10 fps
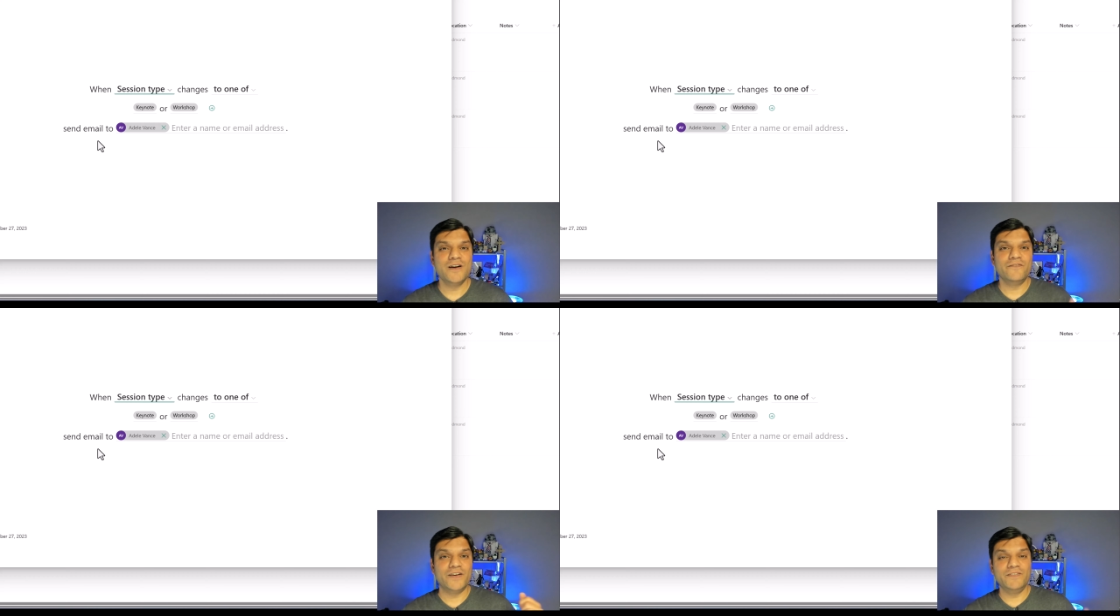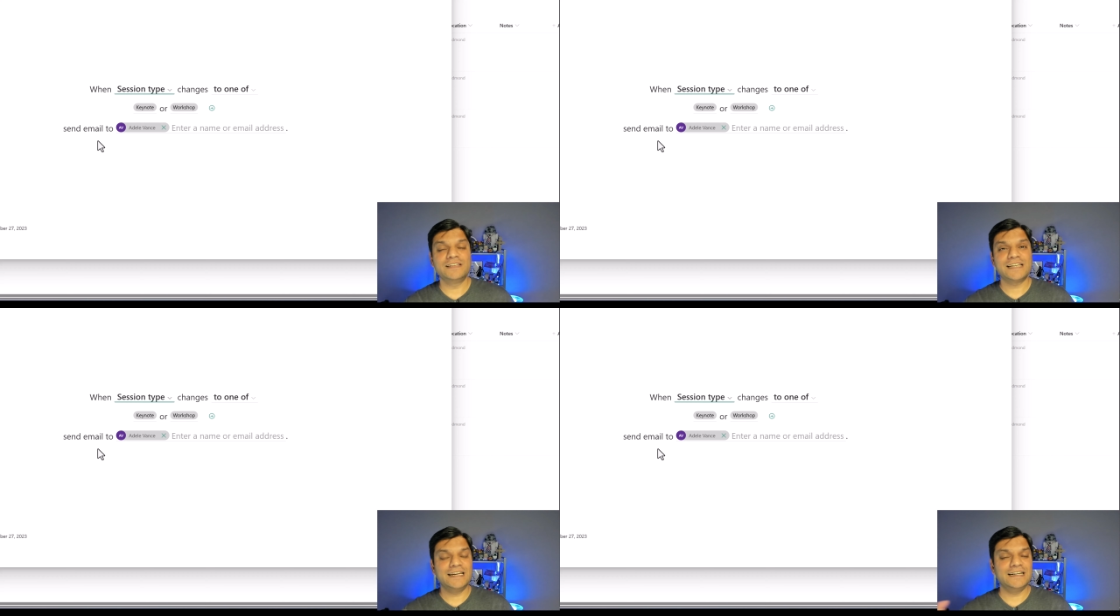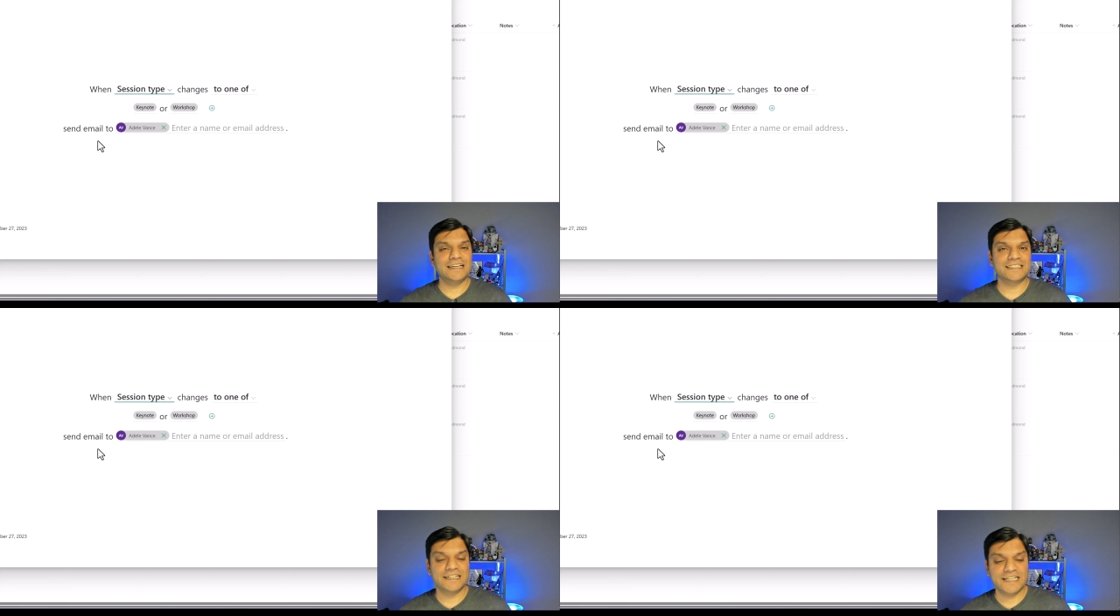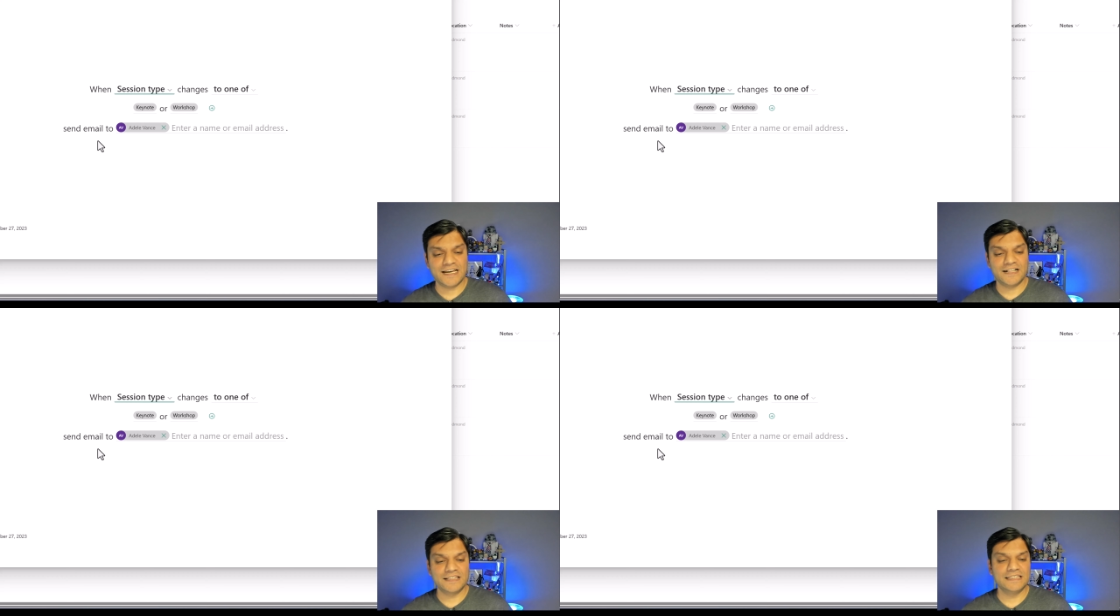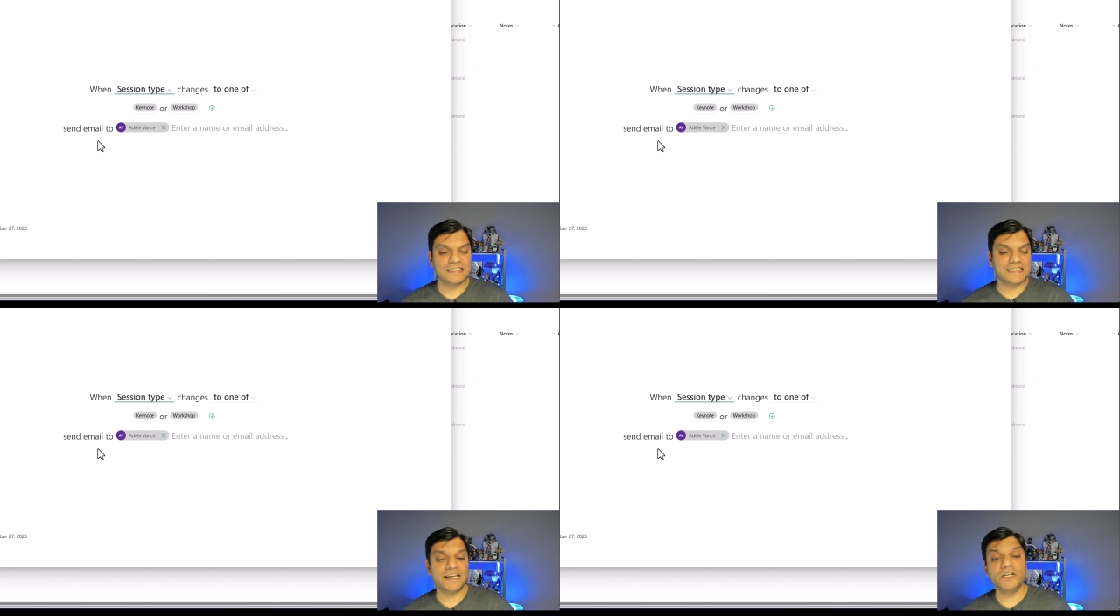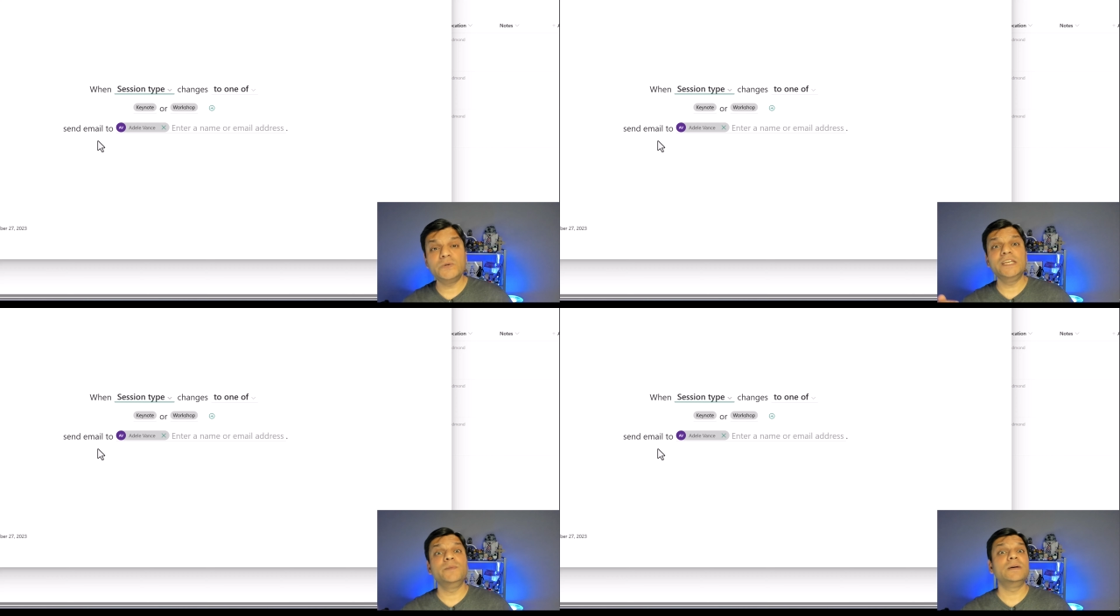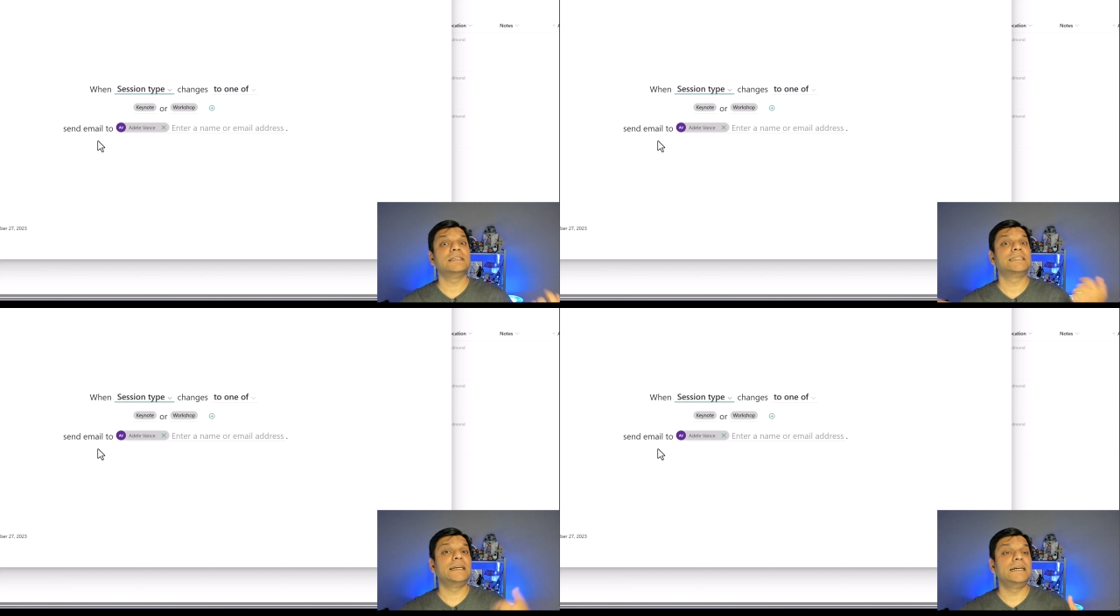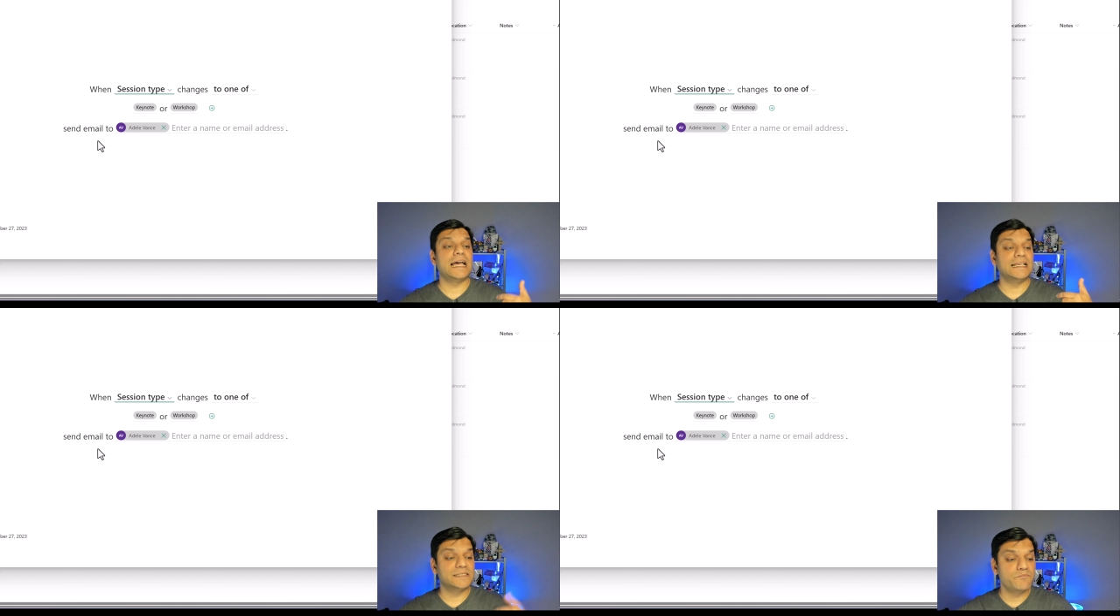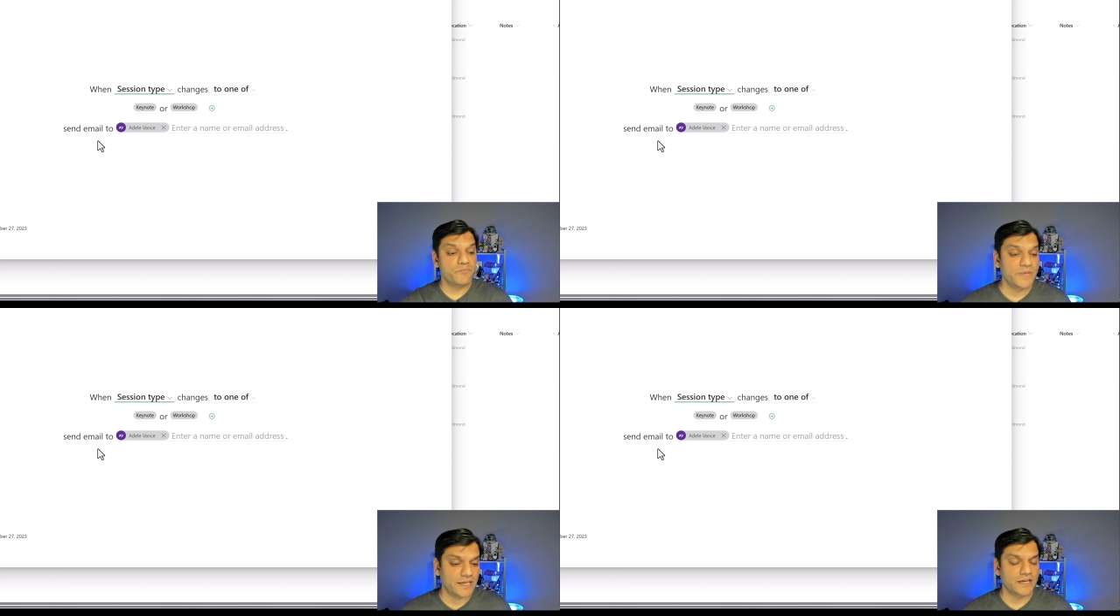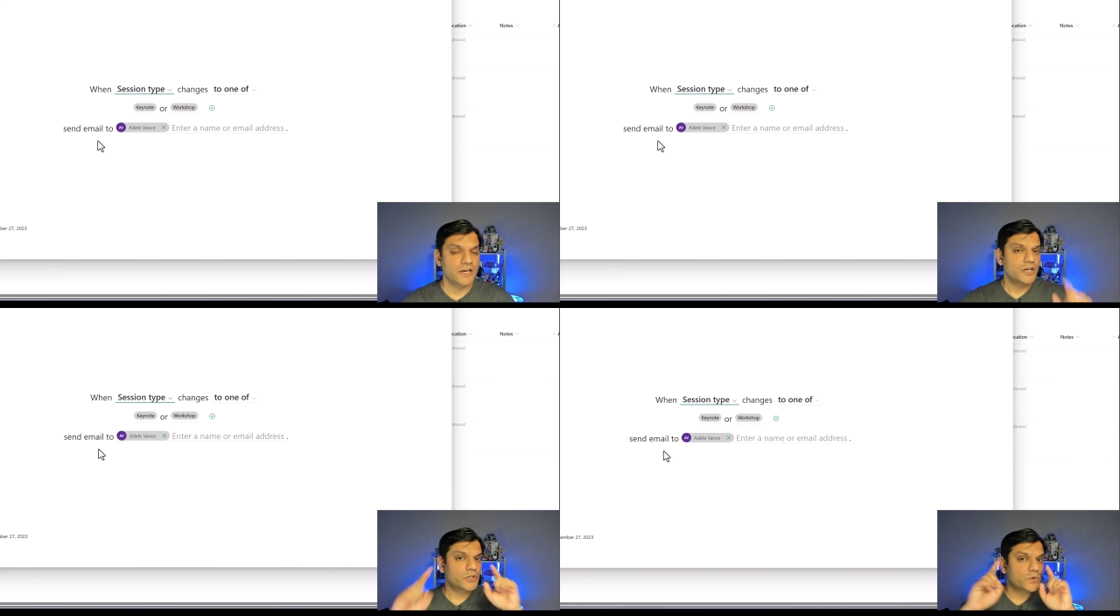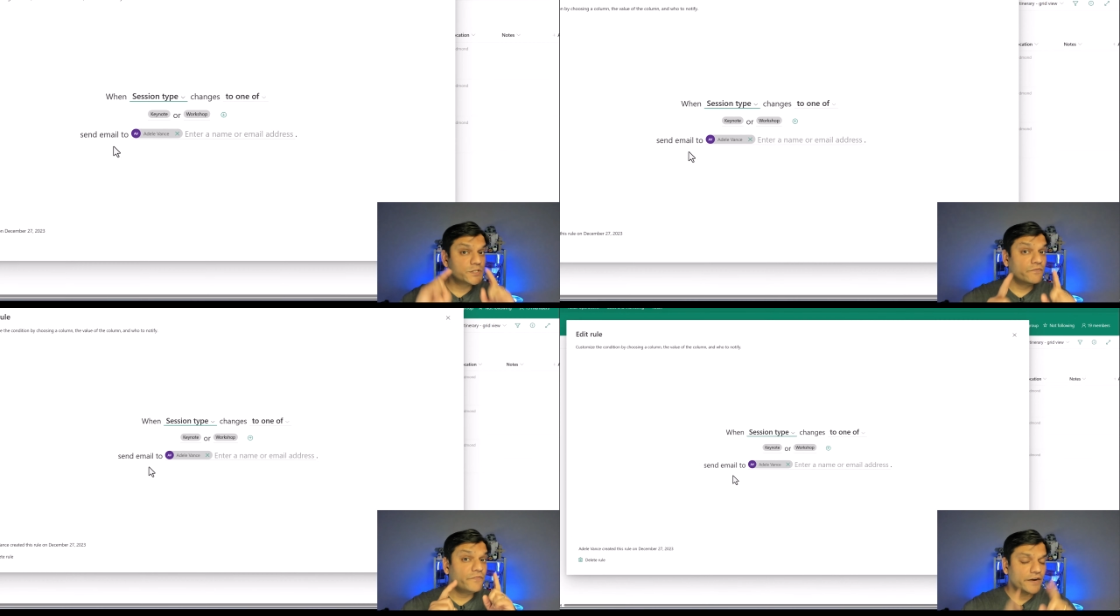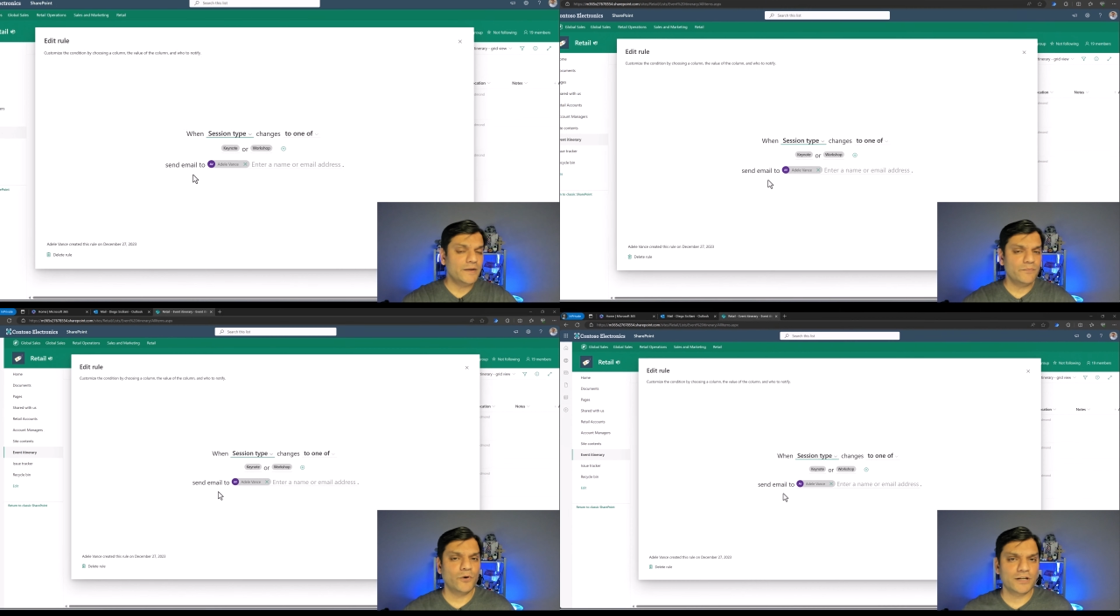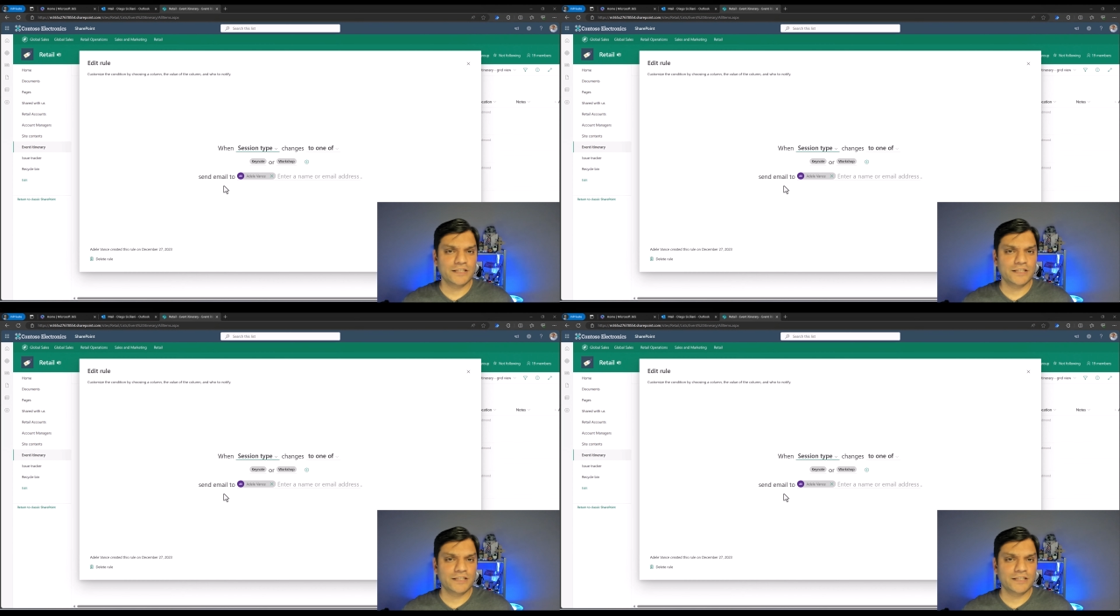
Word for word: When we signed in as Adele, the send to email sent it as me. So it's very important